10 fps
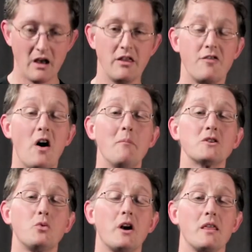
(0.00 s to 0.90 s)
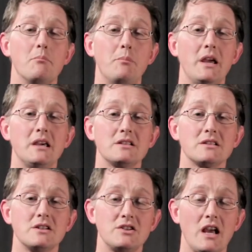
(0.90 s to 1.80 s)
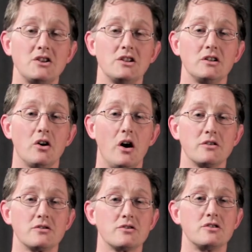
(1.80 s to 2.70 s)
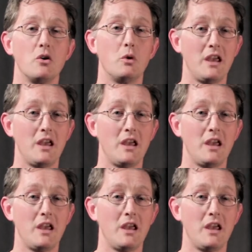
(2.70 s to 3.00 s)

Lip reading: The thumb is one of the biggest tension causers that we